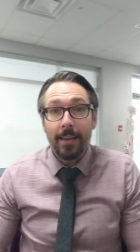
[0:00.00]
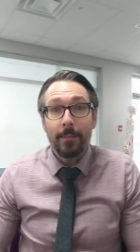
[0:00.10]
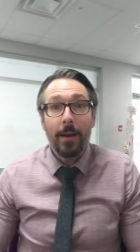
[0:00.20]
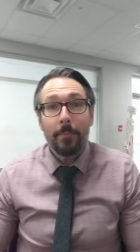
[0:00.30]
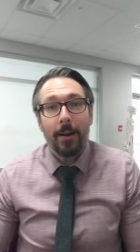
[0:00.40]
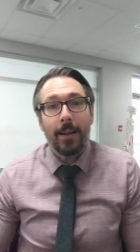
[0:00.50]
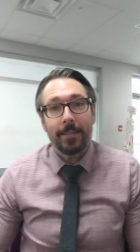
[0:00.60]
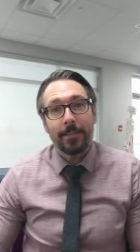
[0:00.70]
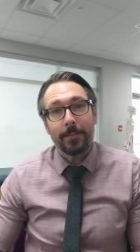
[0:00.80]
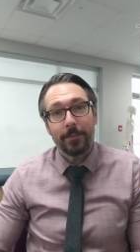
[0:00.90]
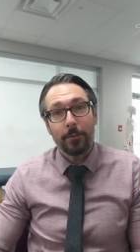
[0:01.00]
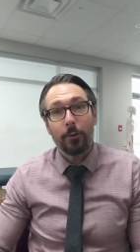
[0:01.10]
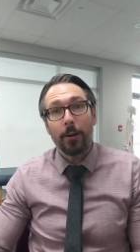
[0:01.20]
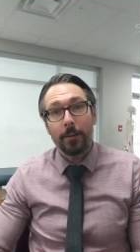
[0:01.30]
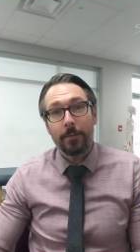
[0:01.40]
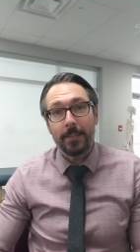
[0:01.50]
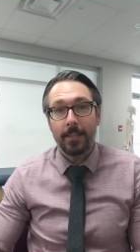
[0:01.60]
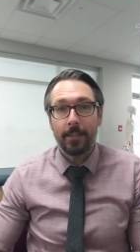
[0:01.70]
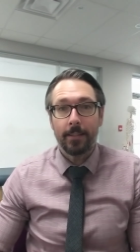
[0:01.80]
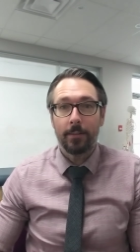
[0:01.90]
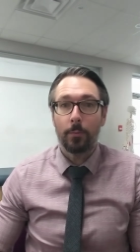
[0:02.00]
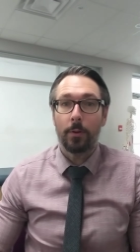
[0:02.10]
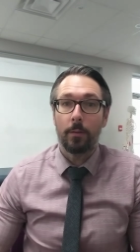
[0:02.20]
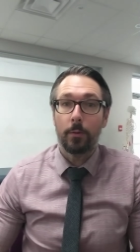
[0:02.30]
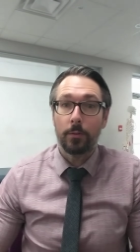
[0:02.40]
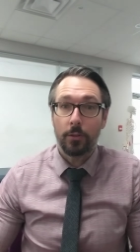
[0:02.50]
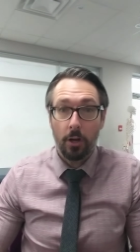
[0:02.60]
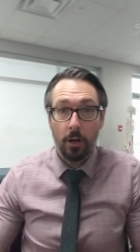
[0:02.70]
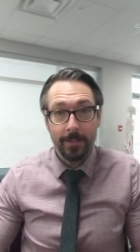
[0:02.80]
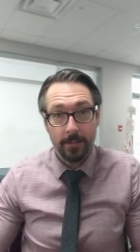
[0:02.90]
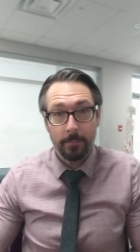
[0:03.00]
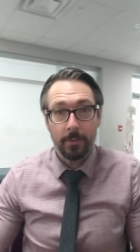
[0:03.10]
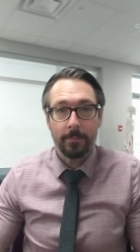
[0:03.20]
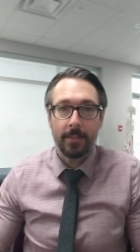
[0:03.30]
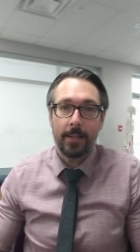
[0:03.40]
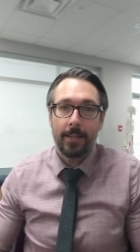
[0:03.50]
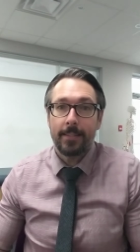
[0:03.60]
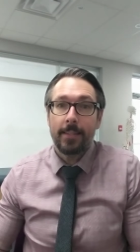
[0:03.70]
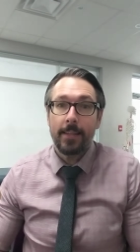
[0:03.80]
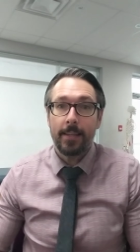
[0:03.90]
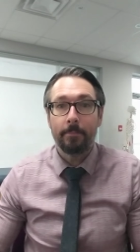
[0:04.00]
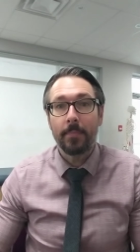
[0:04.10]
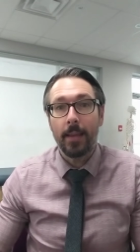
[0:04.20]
In my practice, chronic fatigue is one of the most common symptoms that I see,